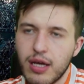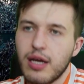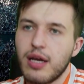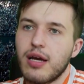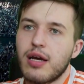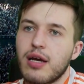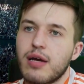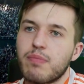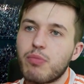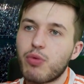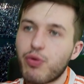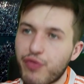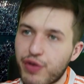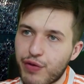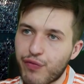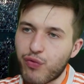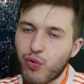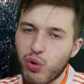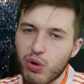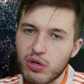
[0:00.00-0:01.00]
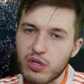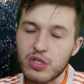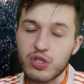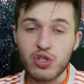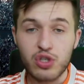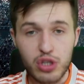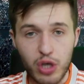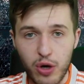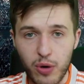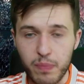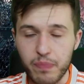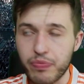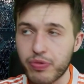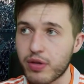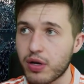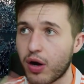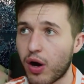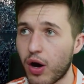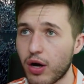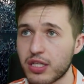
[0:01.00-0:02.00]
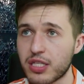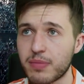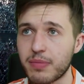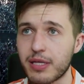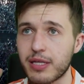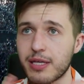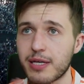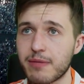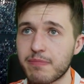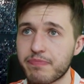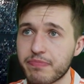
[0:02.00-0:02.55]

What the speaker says: moving forward. So ultimately,